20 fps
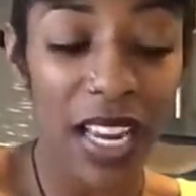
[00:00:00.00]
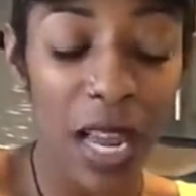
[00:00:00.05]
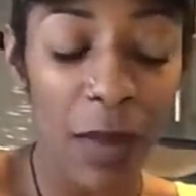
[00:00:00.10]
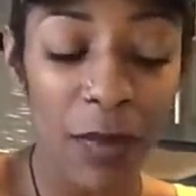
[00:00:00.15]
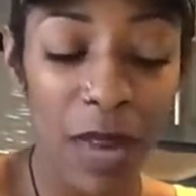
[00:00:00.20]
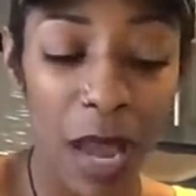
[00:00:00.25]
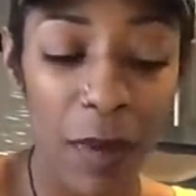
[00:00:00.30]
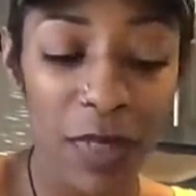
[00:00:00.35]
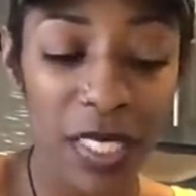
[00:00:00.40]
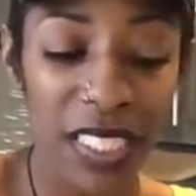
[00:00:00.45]
I'm,
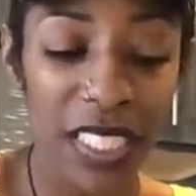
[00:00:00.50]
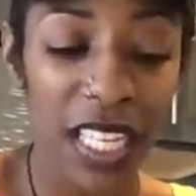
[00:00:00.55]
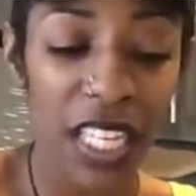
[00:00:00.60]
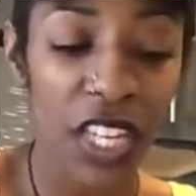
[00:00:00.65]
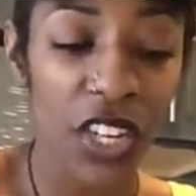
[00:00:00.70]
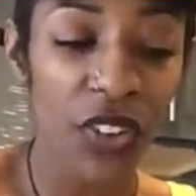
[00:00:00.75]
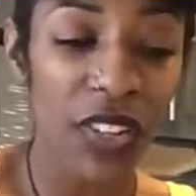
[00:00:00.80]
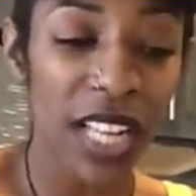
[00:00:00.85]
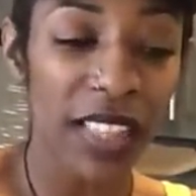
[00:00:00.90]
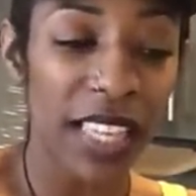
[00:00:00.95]
I'm just getting
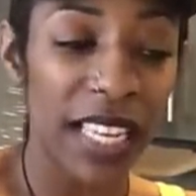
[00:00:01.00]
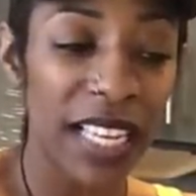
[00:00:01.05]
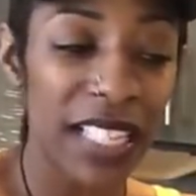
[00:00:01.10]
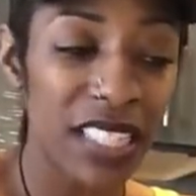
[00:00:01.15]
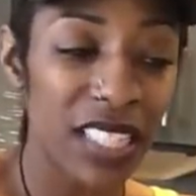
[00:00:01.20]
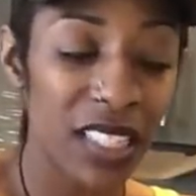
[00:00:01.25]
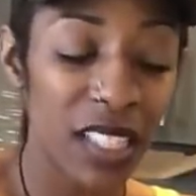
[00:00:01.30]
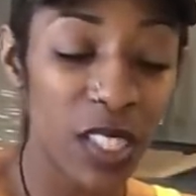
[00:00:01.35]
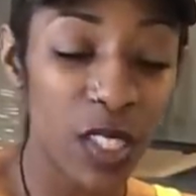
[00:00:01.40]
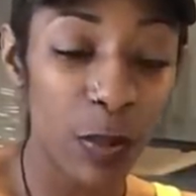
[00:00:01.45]
you're not that
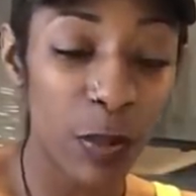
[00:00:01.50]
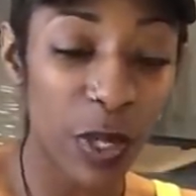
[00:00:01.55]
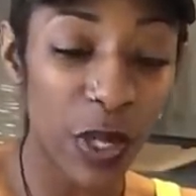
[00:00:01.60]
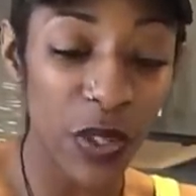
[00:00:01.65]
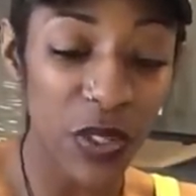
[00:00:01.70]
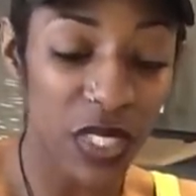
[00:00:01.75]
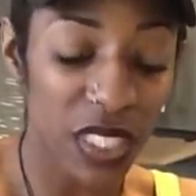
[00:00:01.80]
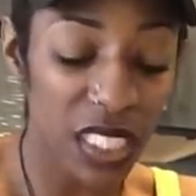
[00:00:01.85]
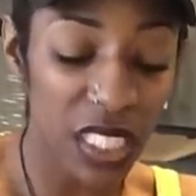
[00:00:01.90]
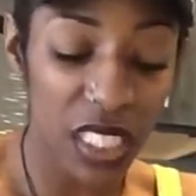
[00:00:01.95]
into this
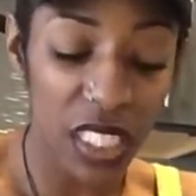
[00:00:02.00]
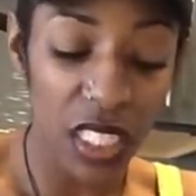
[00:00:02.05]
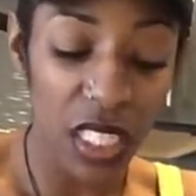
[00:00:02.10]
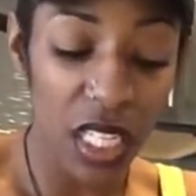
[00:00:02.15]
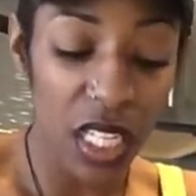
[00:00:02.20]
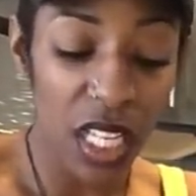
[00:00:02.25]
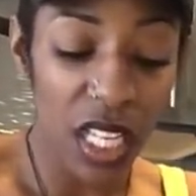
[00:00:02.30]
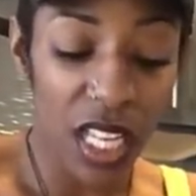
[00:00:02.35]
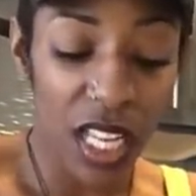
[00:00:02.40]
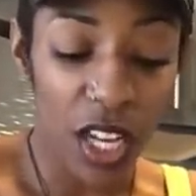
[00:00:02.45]
person,
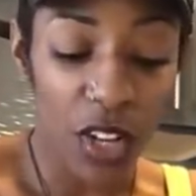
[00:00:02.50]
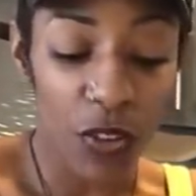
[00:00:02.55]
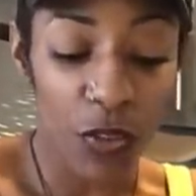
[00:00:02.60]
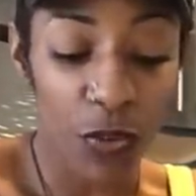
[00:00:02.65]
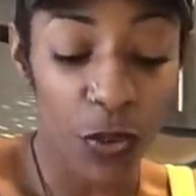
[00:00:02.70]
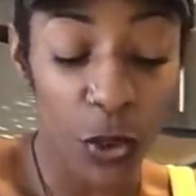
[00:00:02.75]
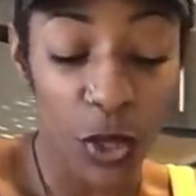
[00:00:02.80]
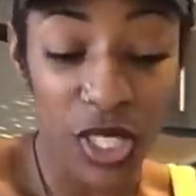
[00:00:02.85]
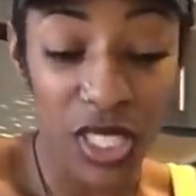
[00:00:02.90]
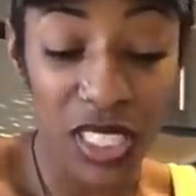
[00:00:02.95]

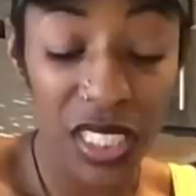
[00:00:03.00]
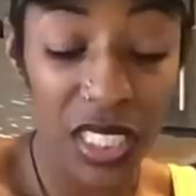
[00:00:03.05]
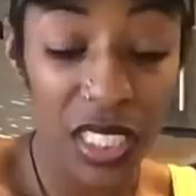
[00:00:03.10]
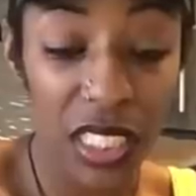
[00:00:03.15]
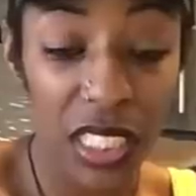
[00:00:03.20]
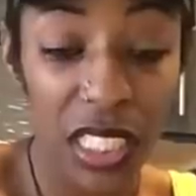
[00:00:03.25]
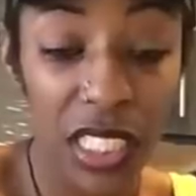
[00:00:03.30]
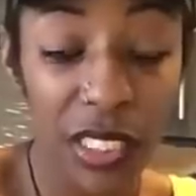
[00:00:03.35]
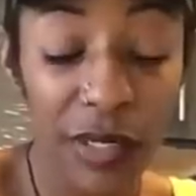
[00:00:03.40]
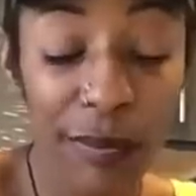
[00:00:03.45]

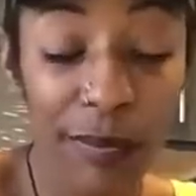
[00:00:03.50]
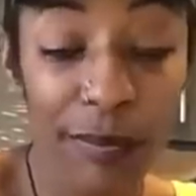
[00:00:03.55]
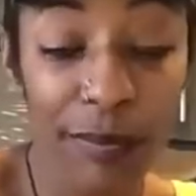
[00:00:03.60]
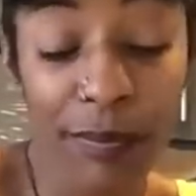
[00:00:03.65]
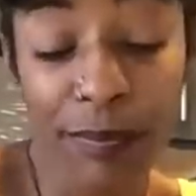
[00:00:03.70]
unfortunately.